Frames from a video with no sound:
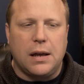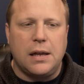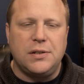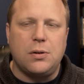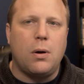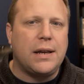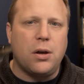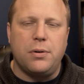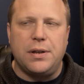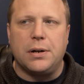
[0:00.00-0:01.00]
And so I
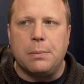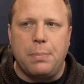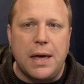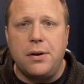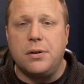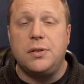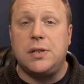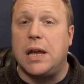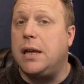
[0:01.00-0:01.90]
go to their competitors,